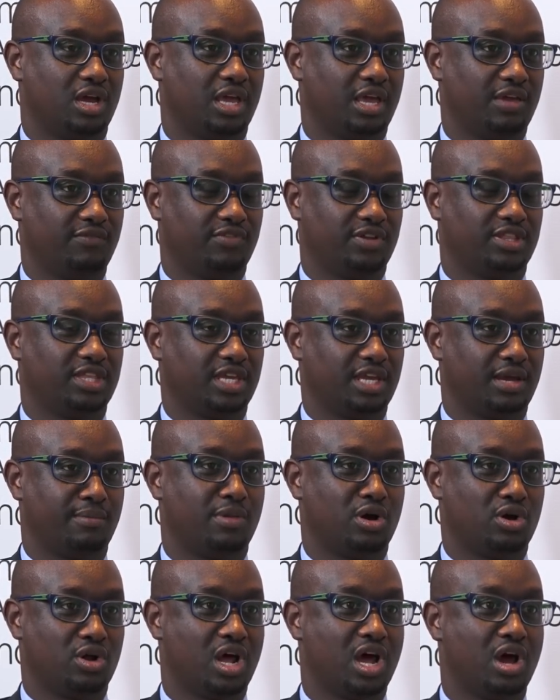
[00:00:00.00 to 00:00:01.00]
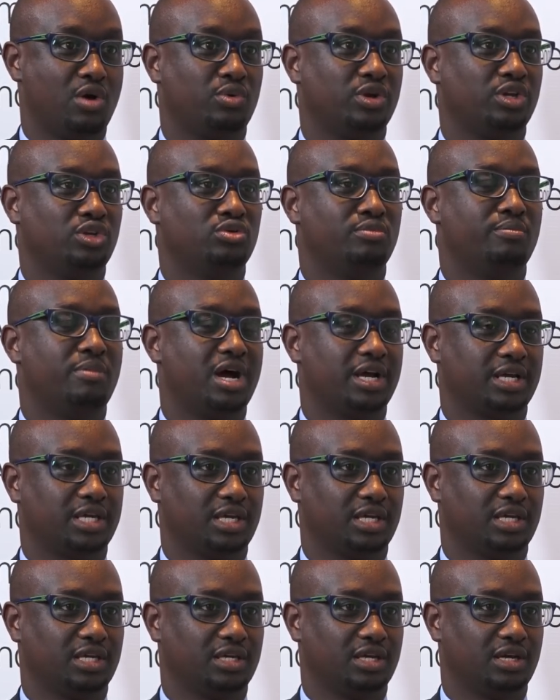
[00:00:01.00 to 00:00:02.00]
everything about how we do
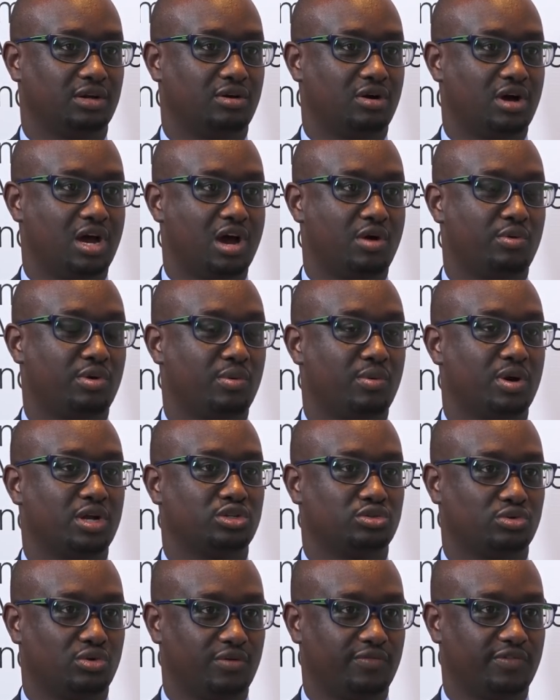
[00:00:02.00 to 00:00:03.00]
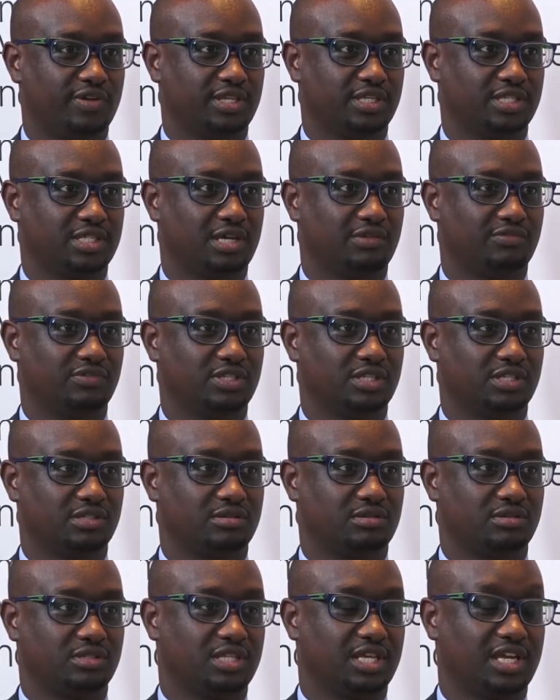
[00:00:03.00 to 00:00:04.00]
banking or how we want to offer the
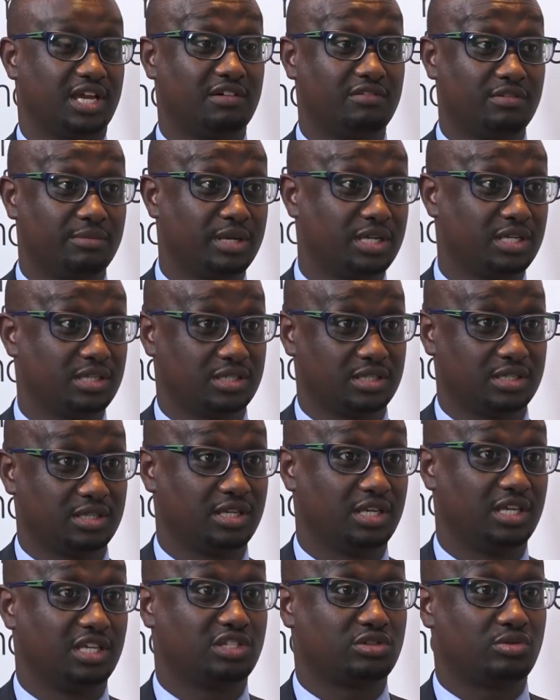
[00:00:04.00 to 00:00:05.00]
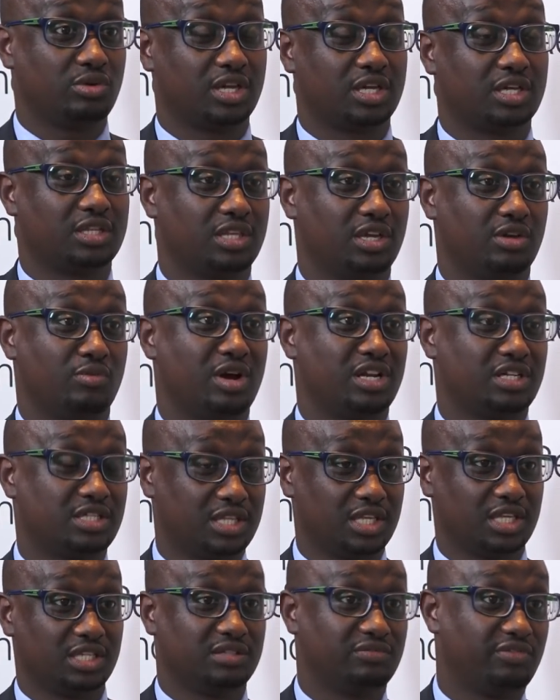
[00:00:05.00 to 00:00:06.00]
services, because the government is quick. They want
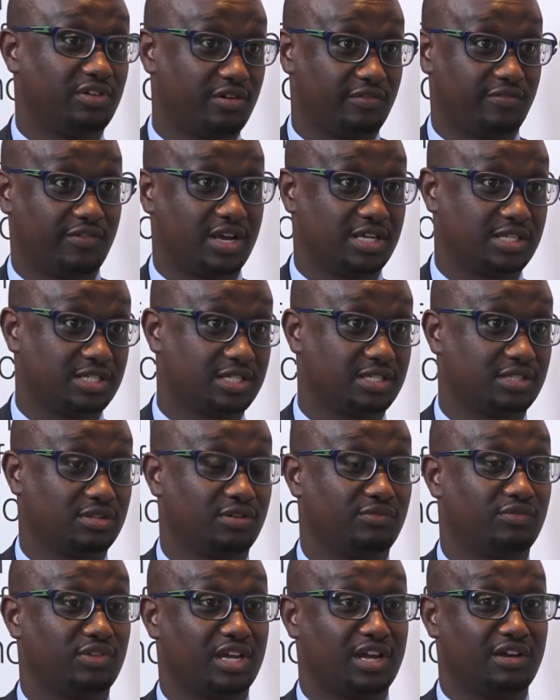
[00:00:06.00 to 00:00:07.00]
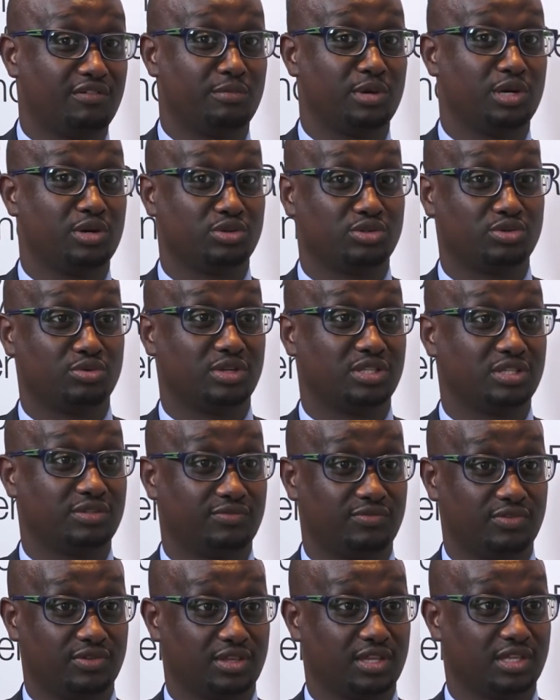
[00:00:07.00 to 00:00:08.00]
things very fast. So if the government also wants
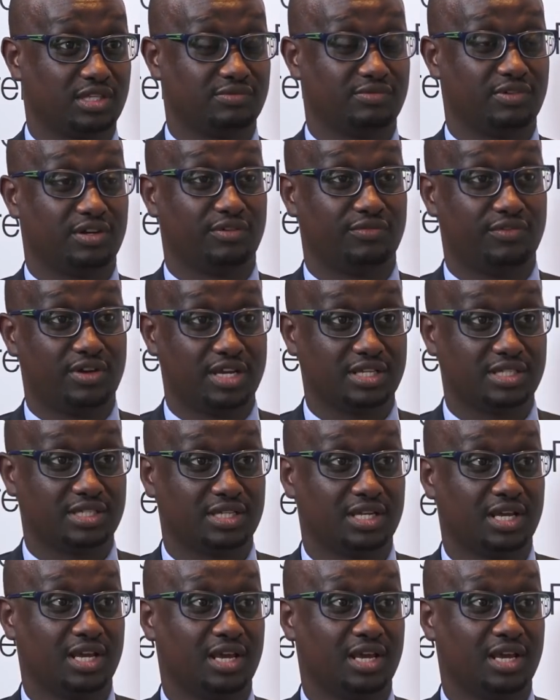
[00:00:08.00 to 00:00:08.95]
things very fast,